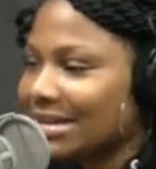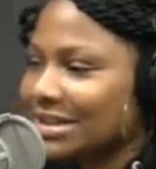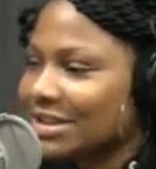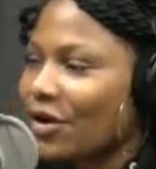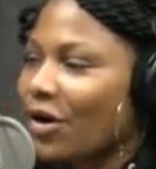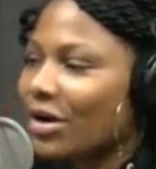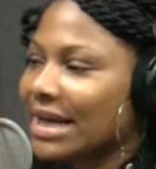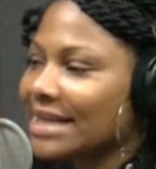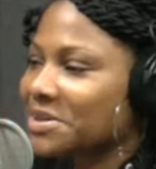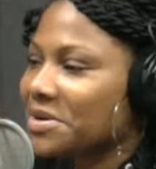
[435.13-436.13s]
She's on
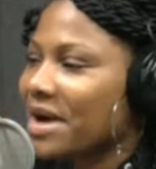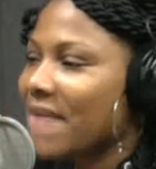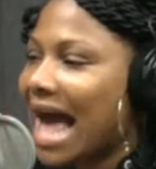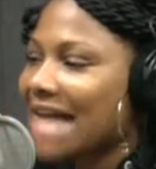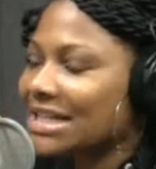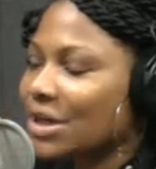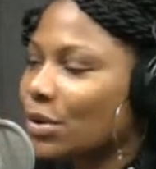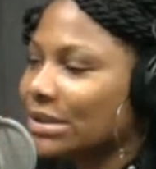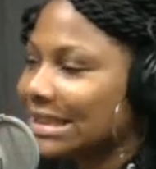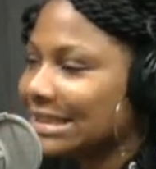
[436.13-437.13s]
Instagram at
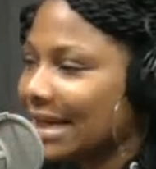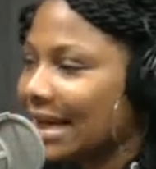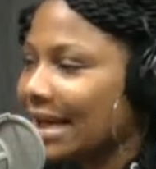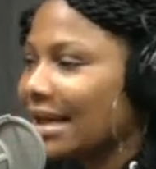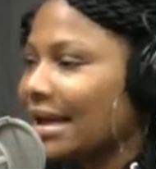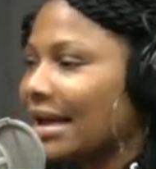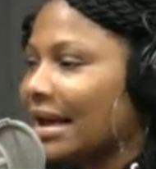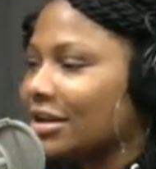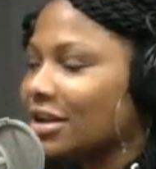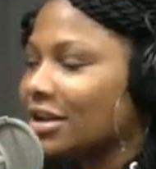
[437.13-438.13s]
Oyinda
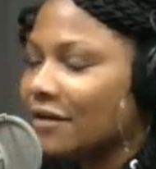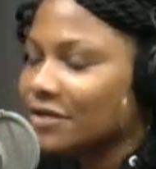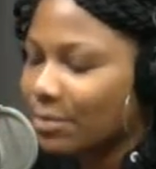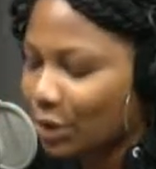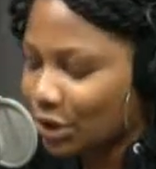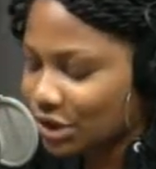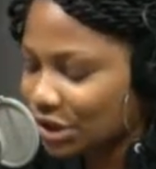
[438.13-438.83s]
uh, Loves Books.